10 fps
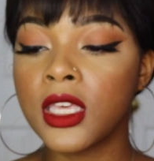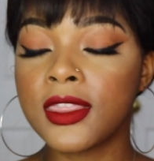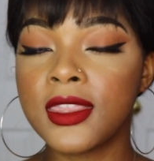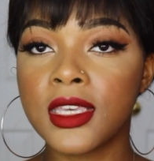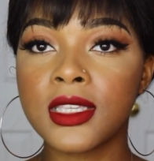
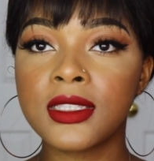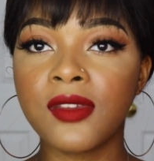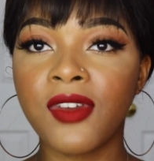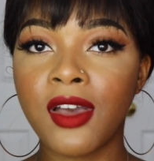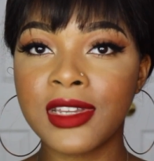This
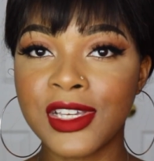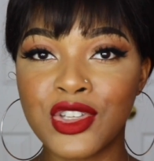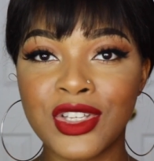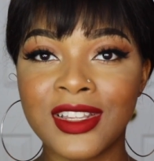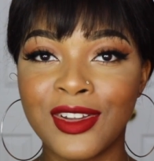
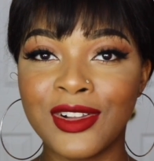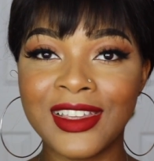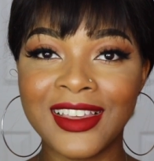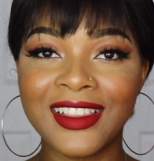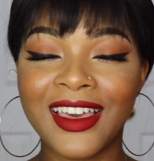foundation
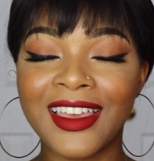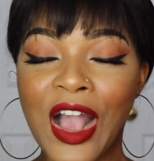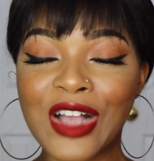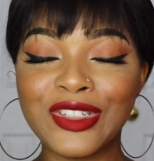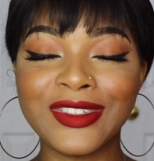literally, like,
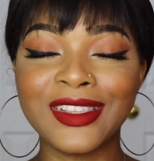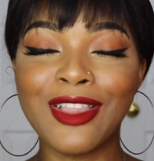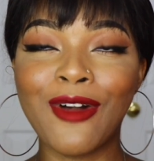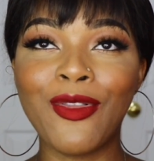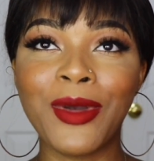I just
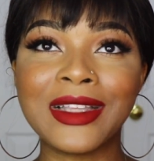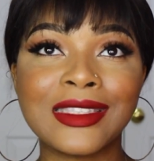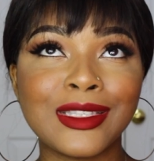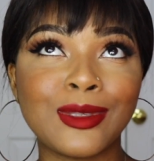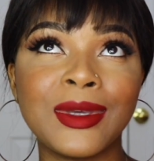love the way it
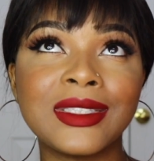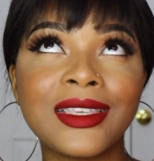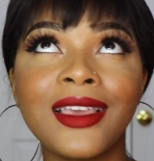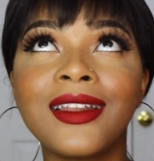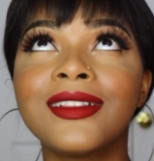sits on my
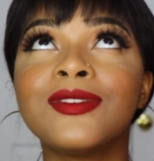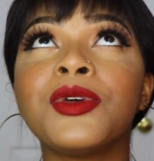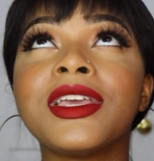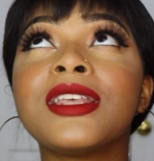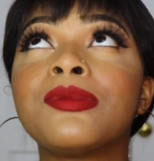skin. I love the
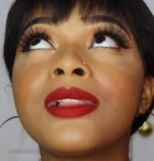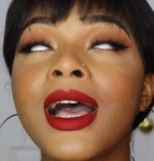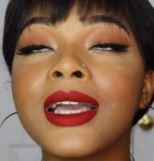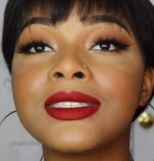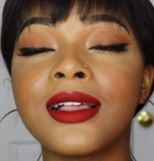way it
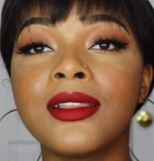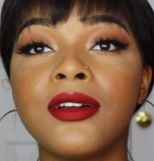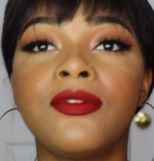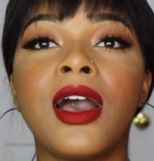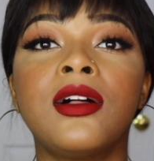applies. I
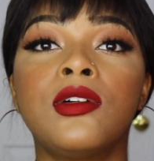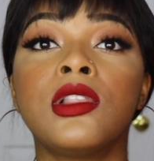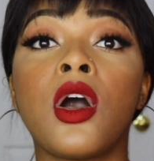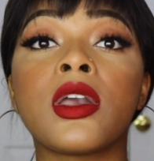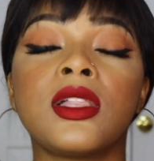love how
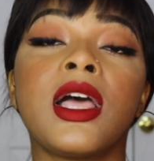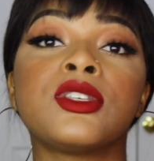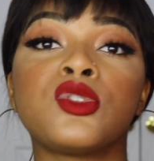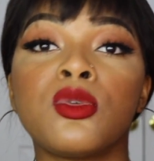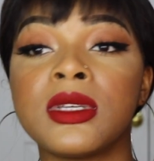long it
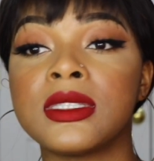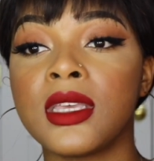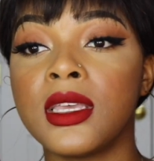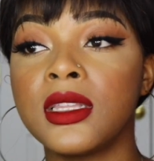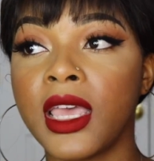lasts on my
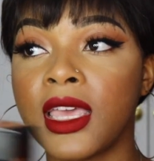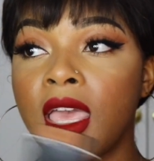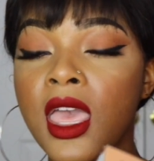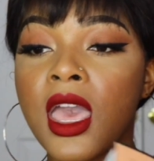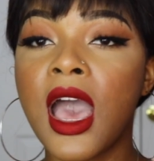skin. Like,
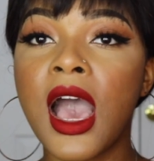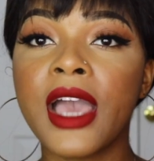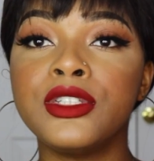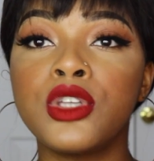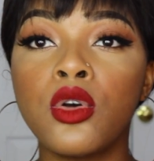
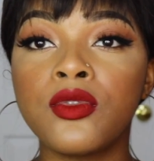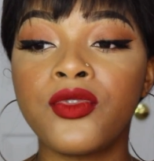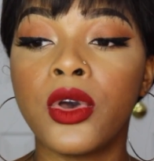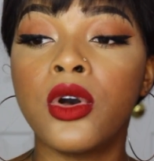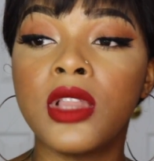I don't
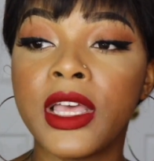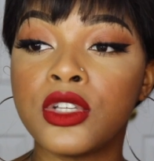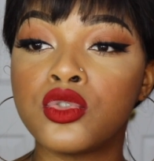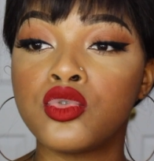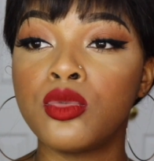feel like
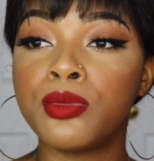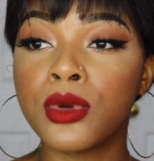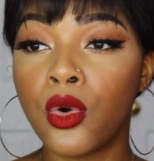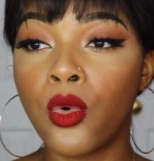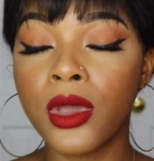super
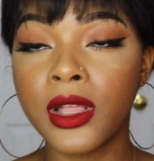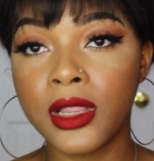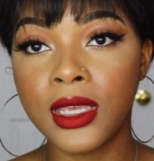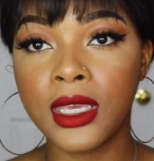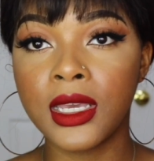
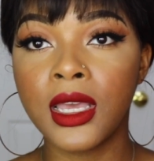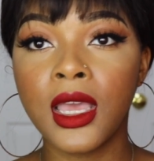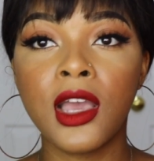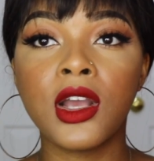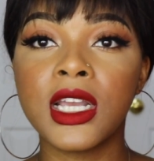oily
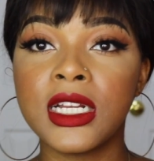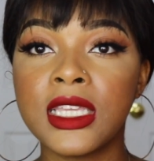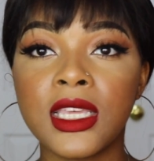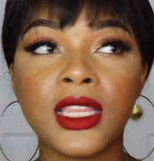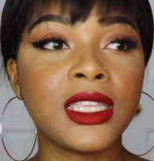or
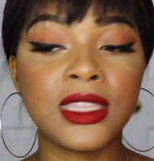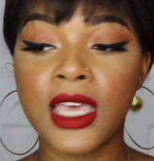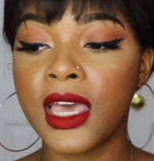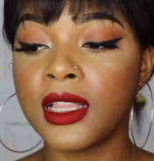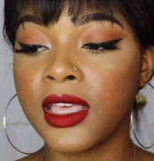anything like
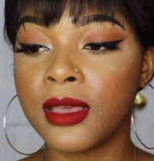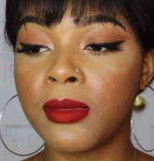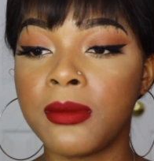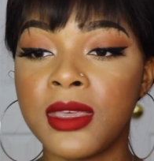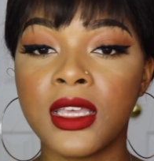that. Like,
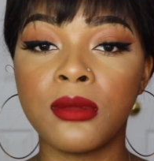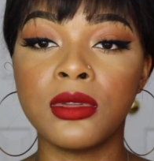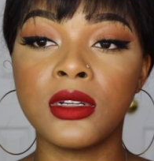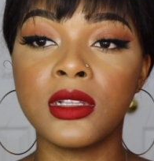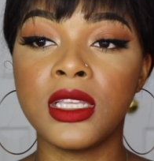my makeup
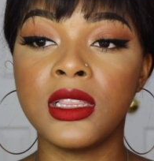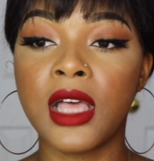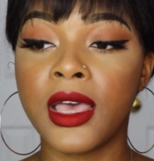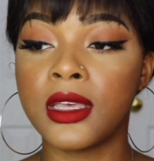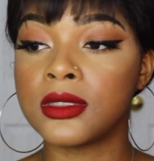literally
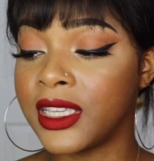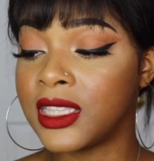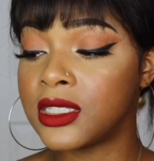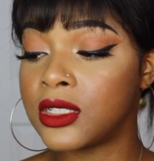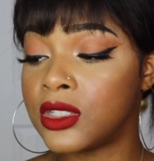lasts.
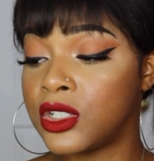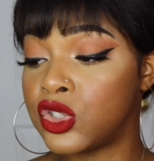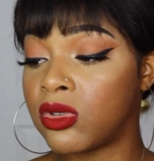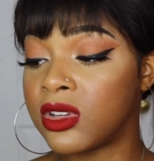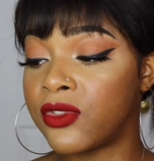This is the
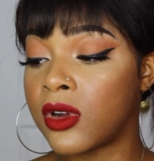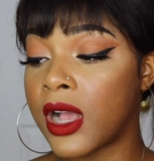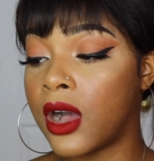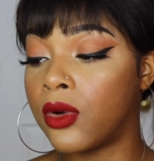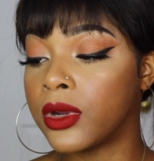
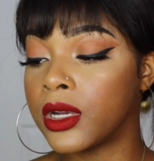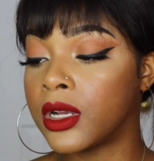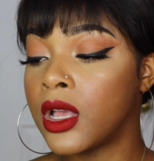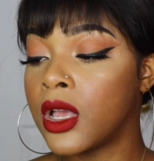24-hour